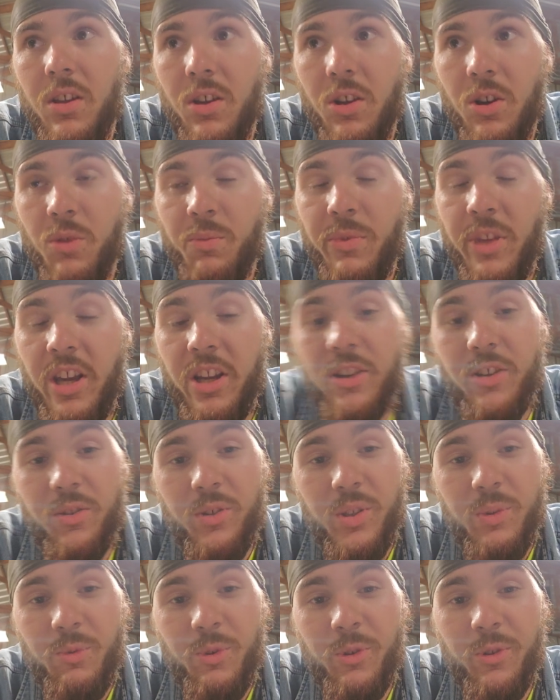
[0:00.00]
Hope that
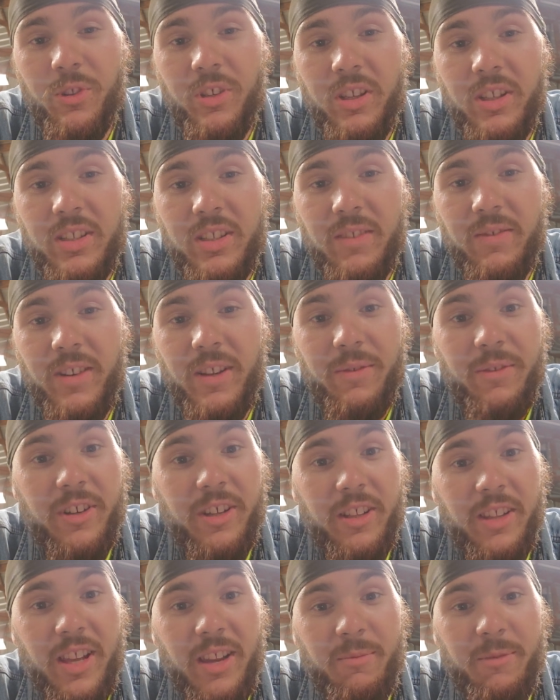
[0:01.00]
goes smoothly, because I've never
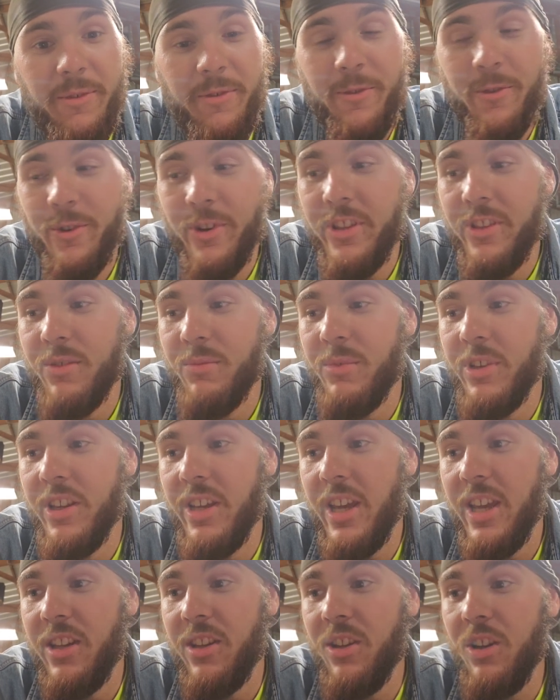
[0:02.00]
done that before either. But
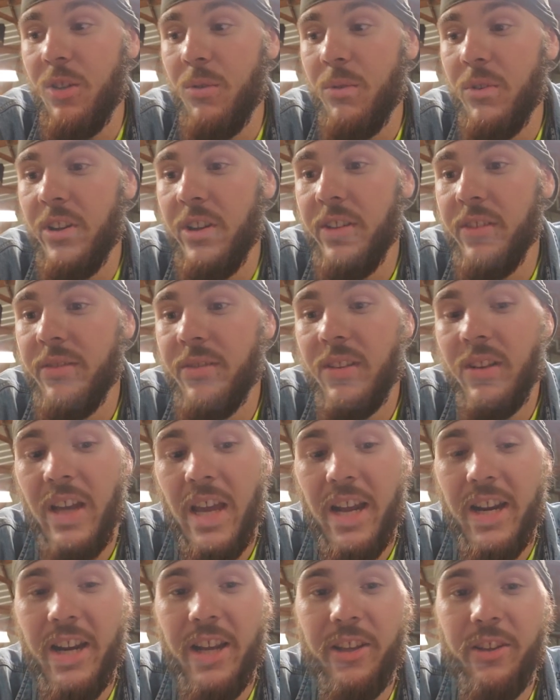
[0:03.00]
hey, you know what?
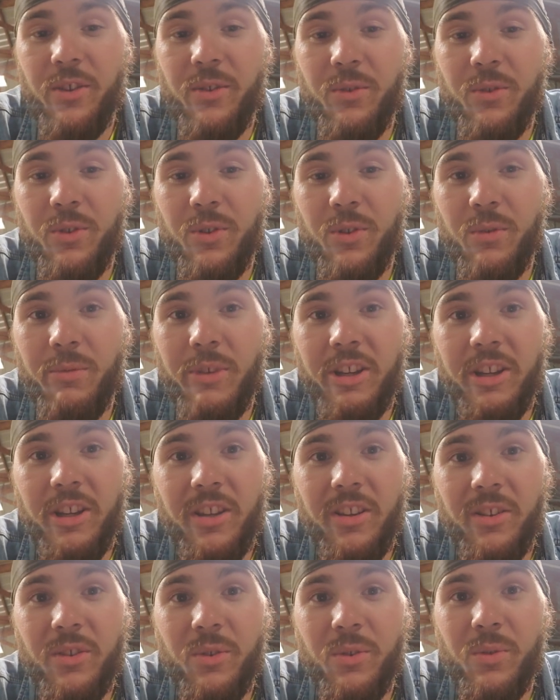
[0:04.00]
I got YouTube, I
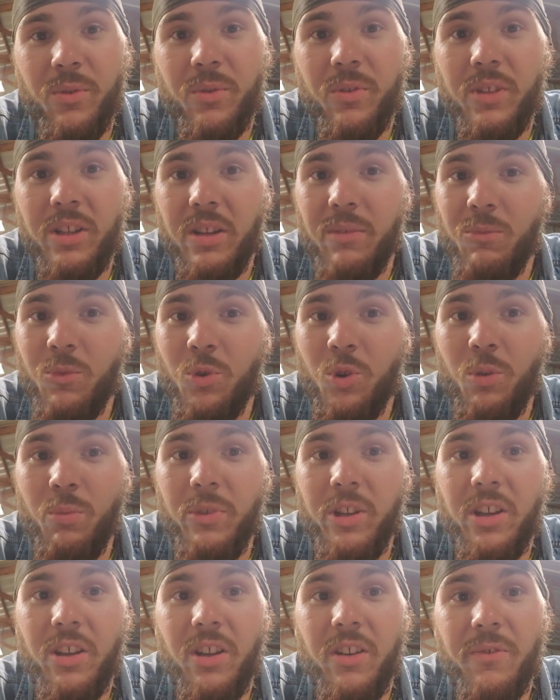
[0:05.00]
got Google, and I'm
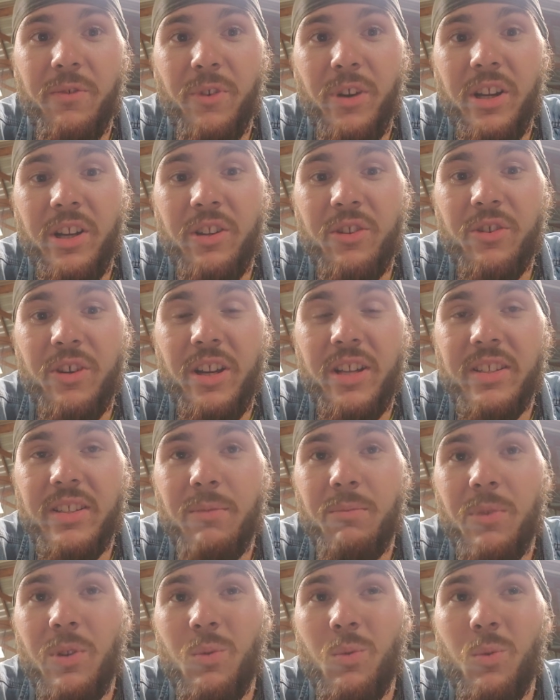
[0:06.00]
normally not afraid to try
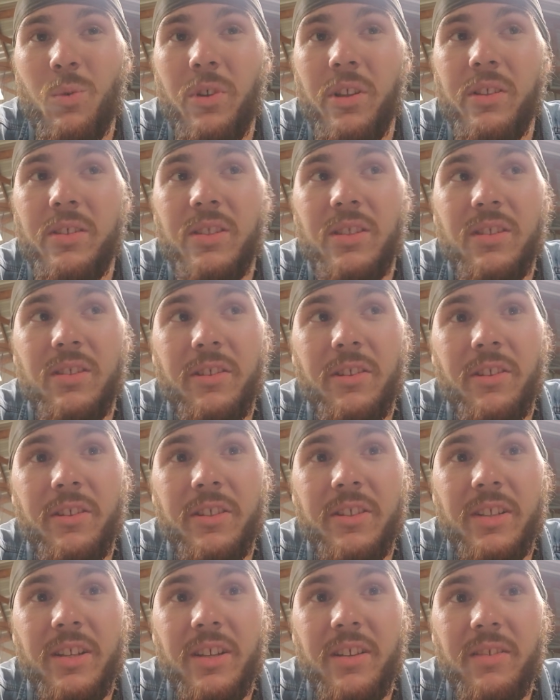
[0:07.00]
something once, as long
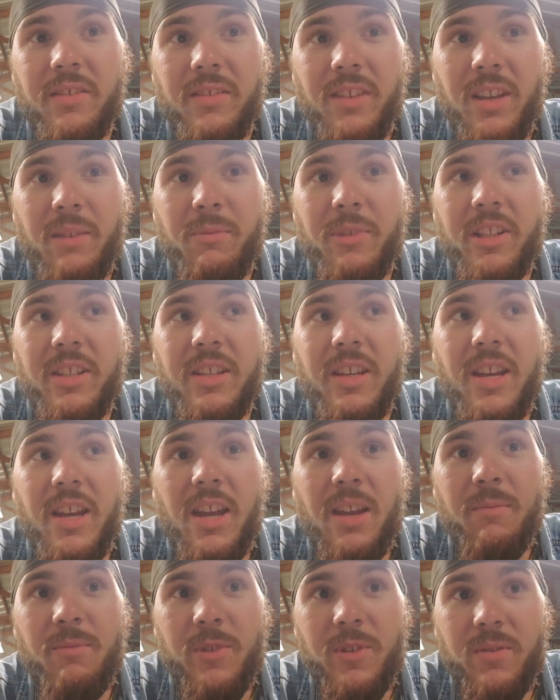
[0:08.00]
as I take my
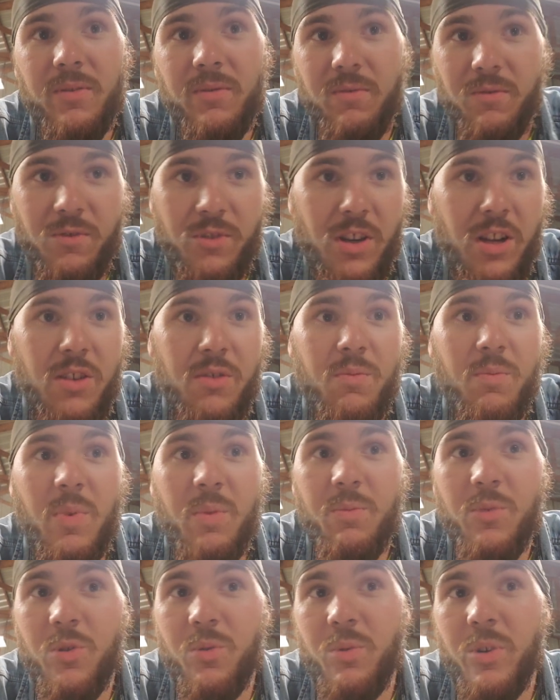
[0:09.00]
time and try to
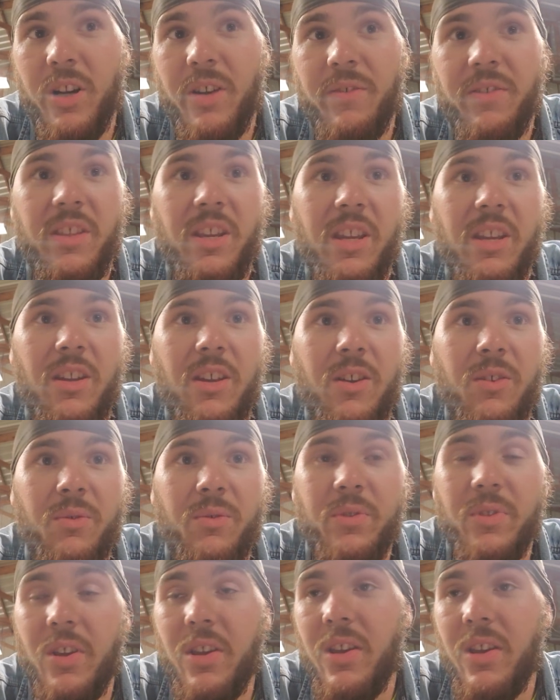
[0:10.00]
remember where everything goes.